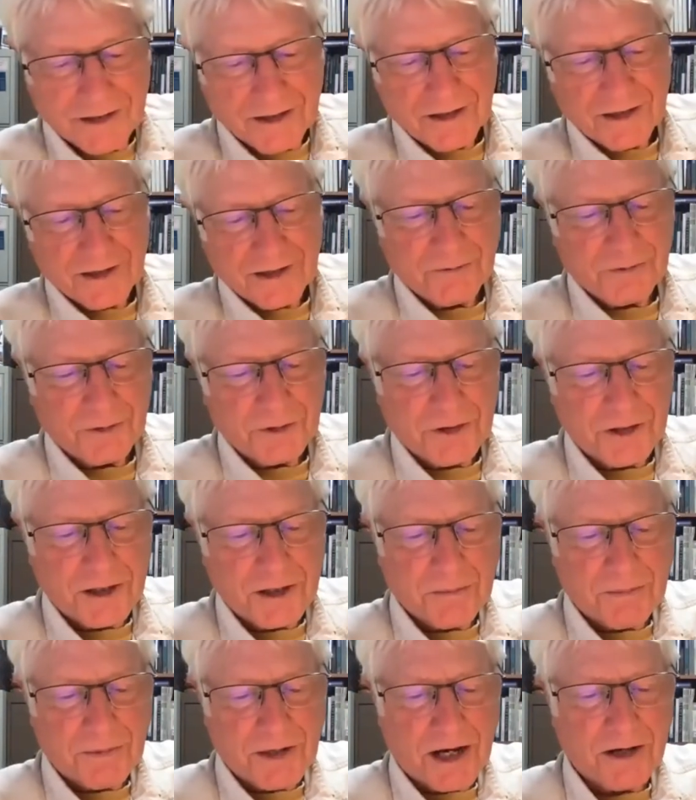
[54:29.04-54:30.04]
And if you think
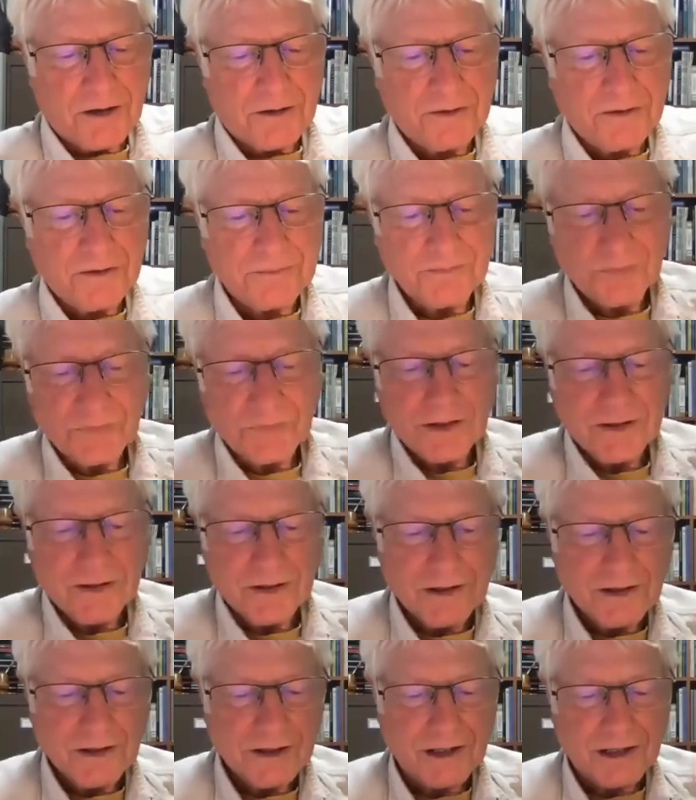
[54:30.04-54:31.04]
about
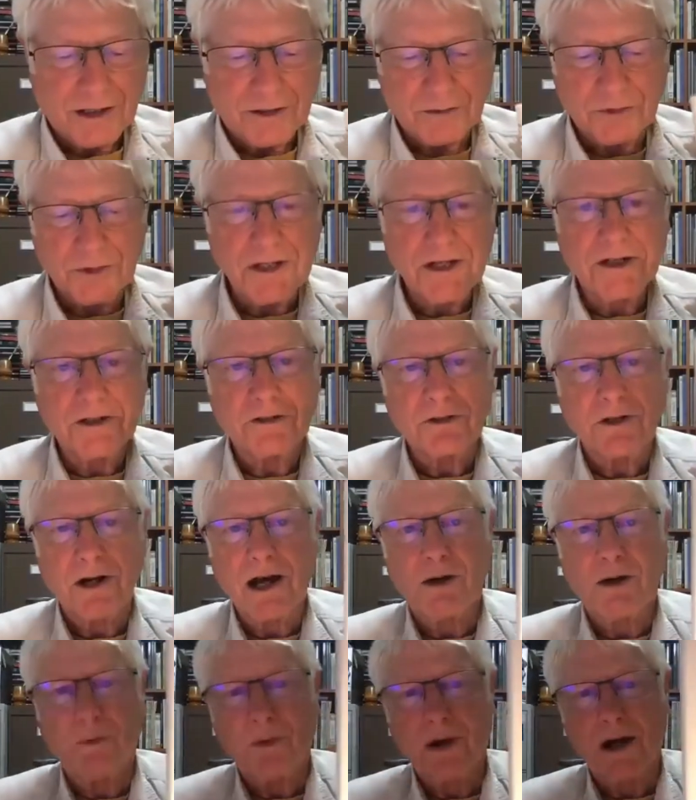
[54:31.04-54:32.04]
uh, reading
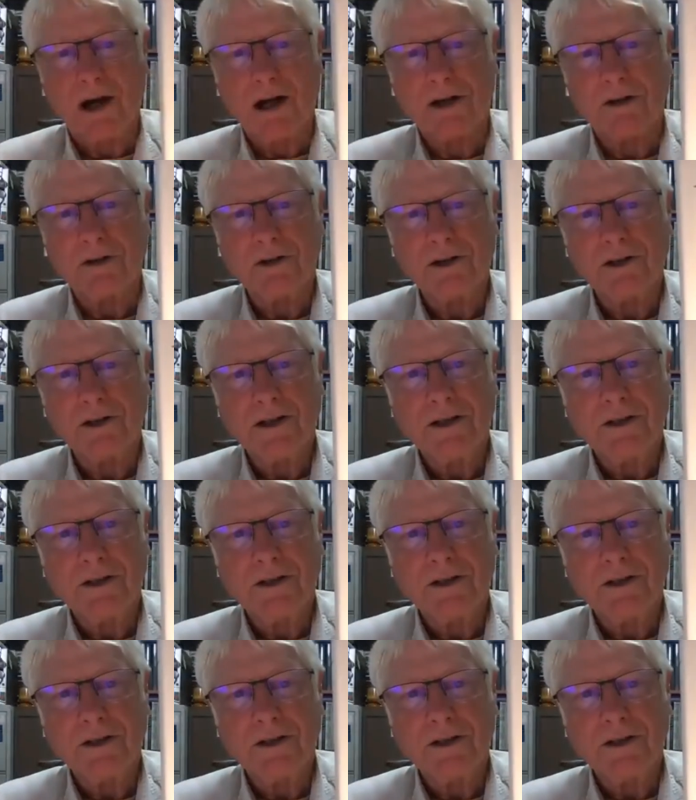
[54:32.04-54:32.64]
trout water,